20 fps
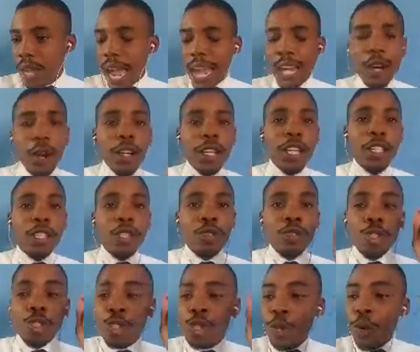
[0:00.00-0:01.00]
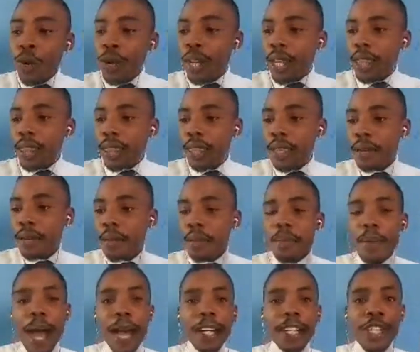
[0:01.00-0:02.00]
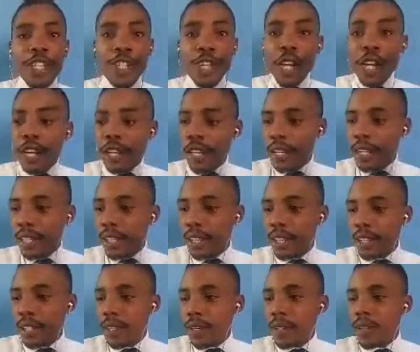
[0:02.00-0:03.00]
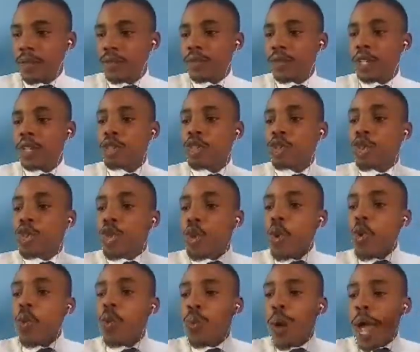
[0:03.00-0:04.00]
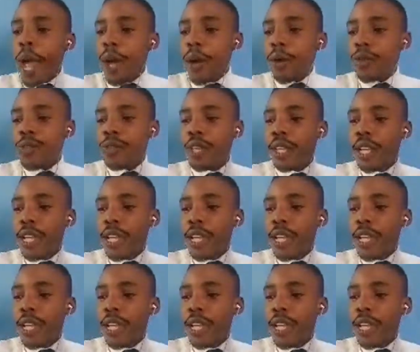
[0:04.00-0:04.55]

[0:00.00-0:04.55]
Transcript: according to Judith McGee, true wealth